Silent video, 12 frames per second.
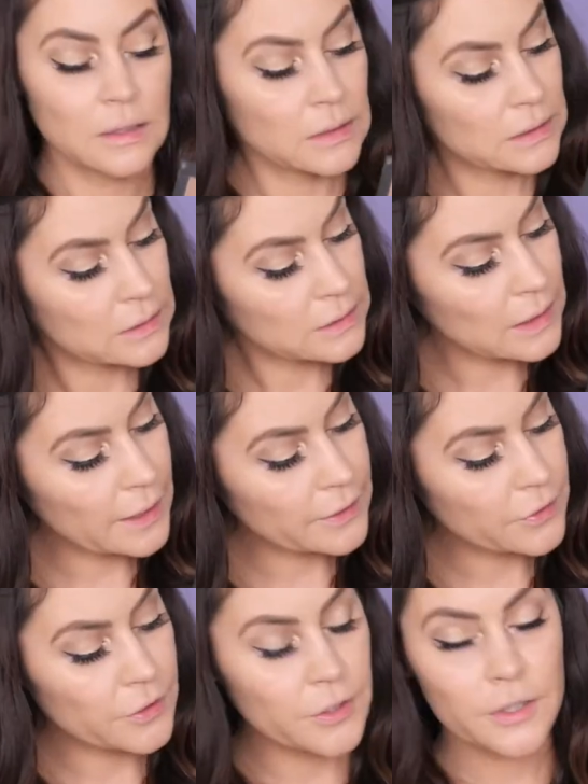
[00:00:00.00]

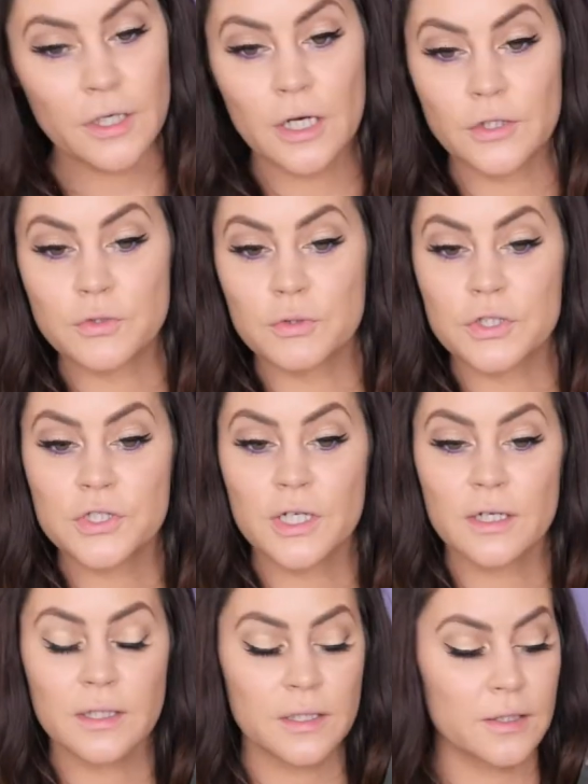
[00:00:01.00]
lighter contour
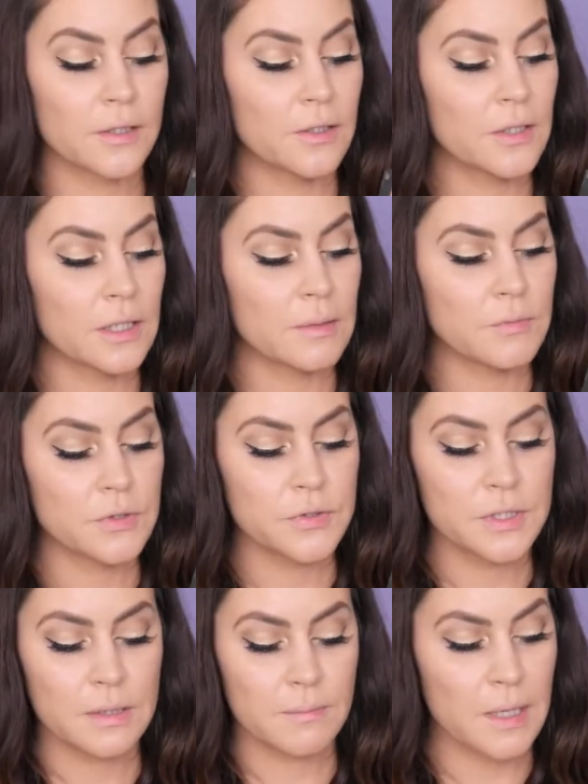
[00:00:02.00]
shade here and I'm
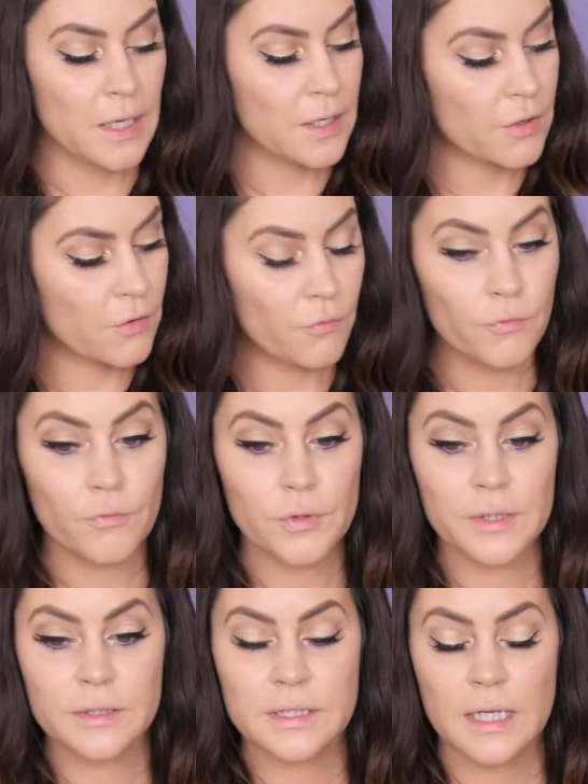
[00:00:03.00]
using my
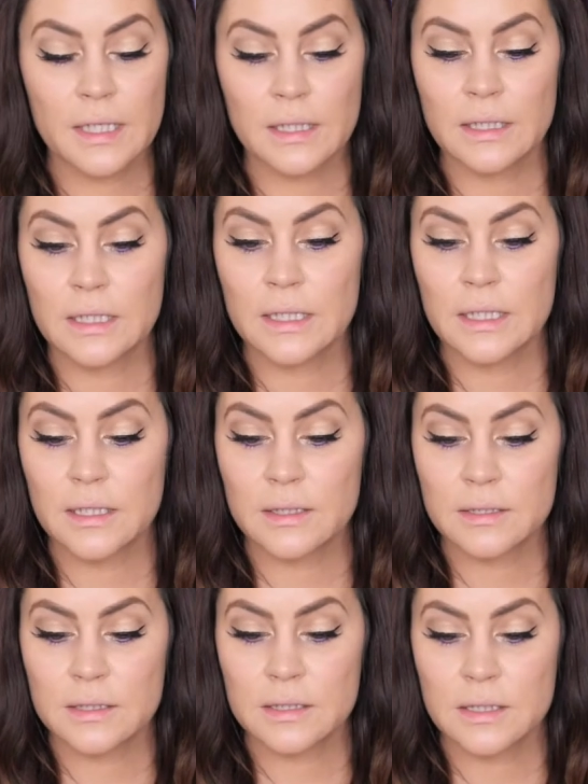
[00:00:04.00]
Real
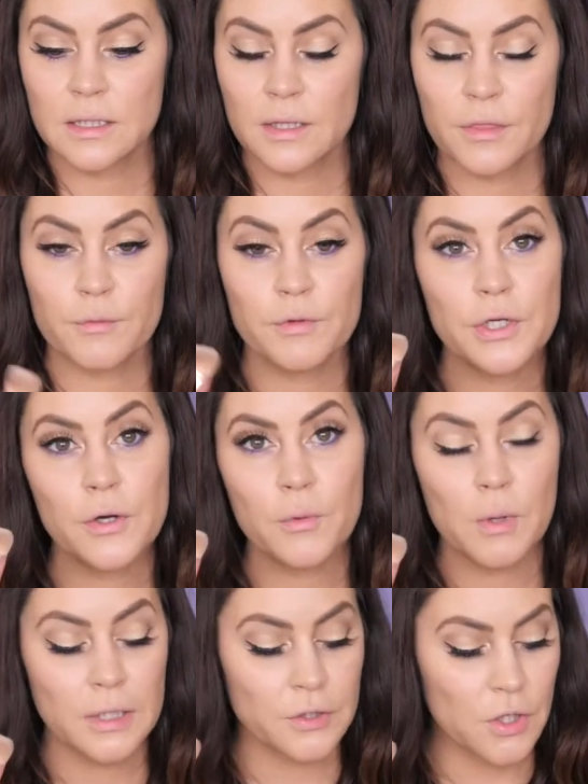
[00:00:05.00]
Techniques
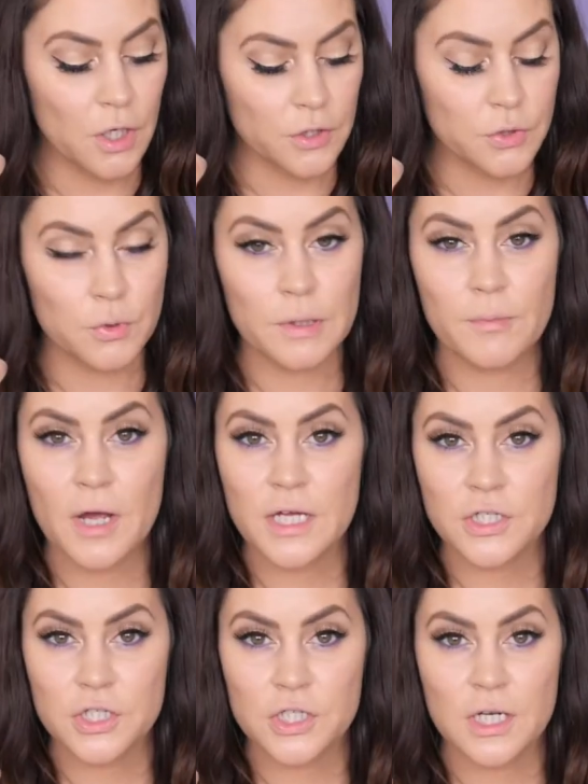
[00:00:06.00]
301 contour
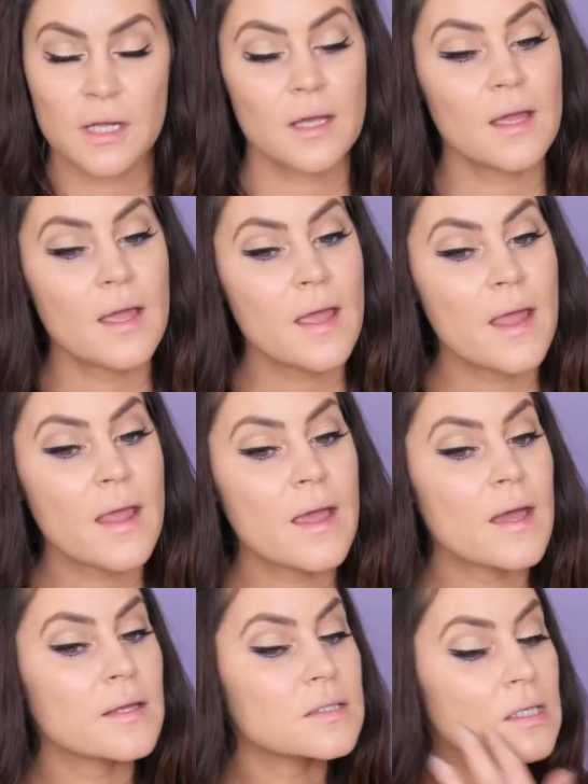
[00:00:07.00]
brush
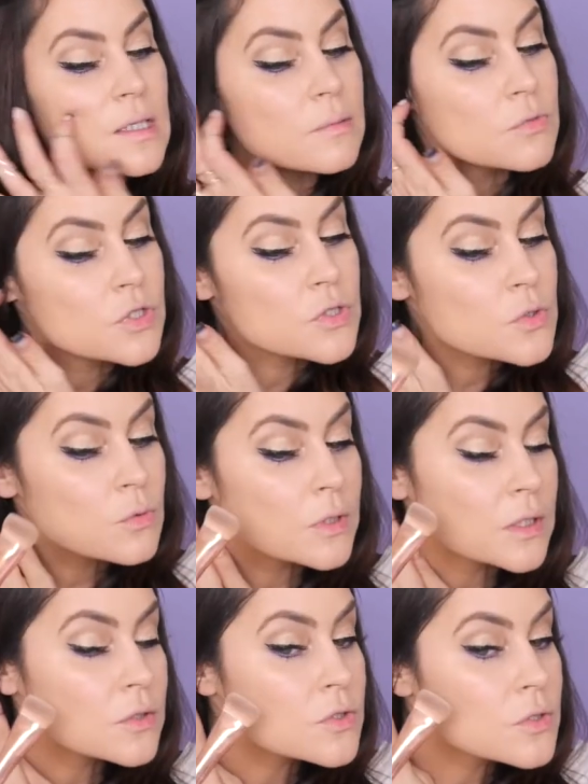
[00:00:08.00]
and I'm just
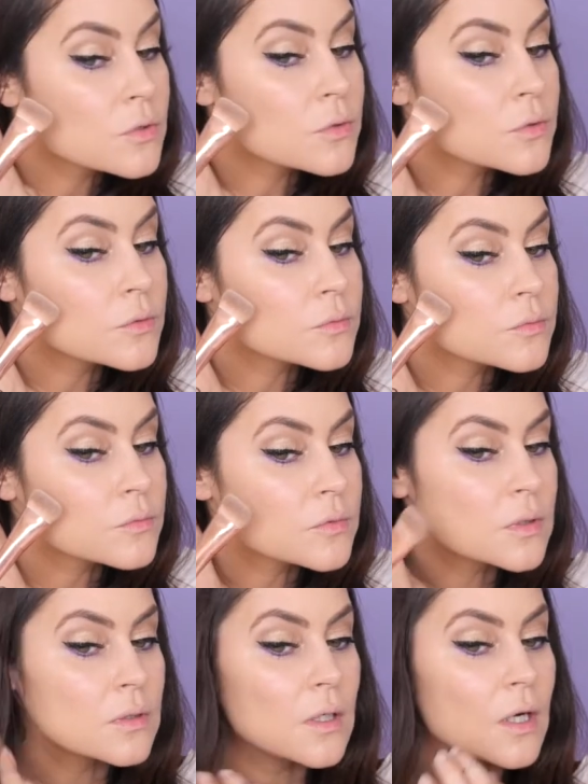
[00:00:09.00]
going to
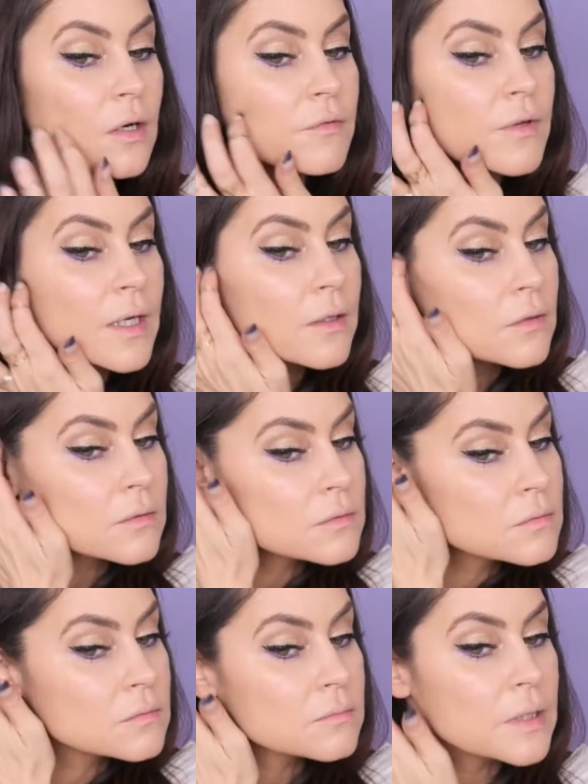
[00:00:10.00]
carve out
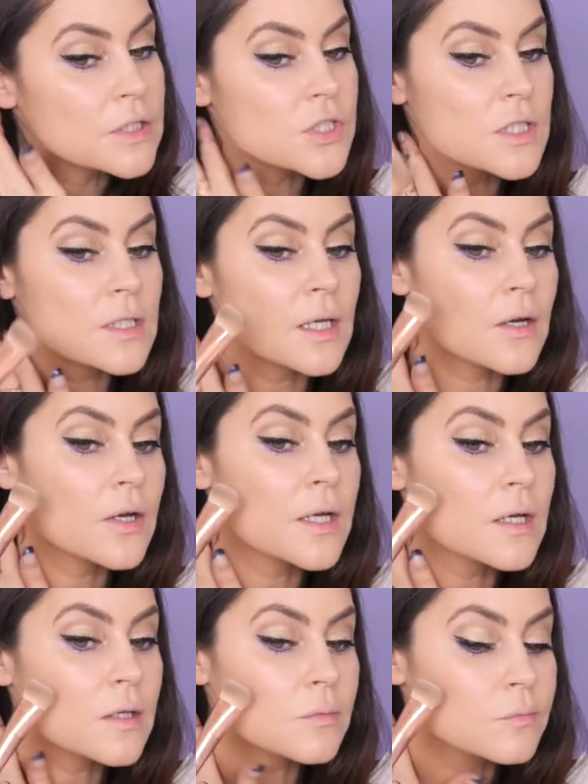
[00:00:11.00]
my cheek
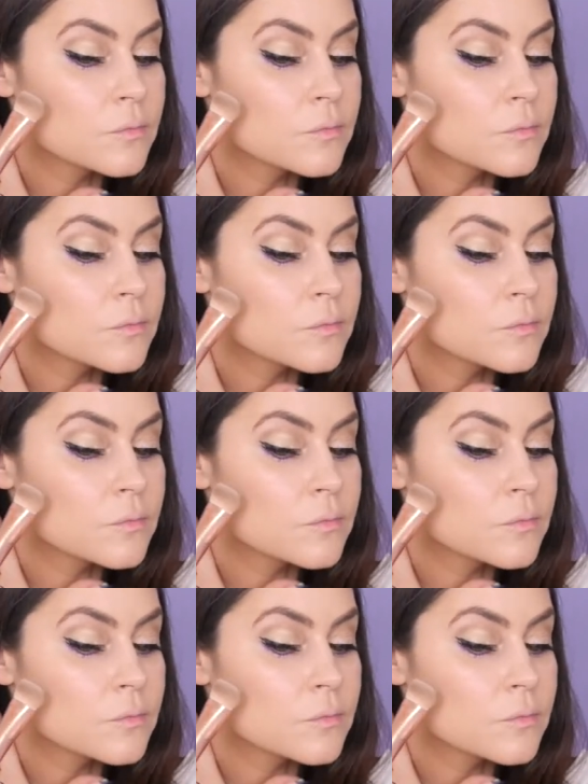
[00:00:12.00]
area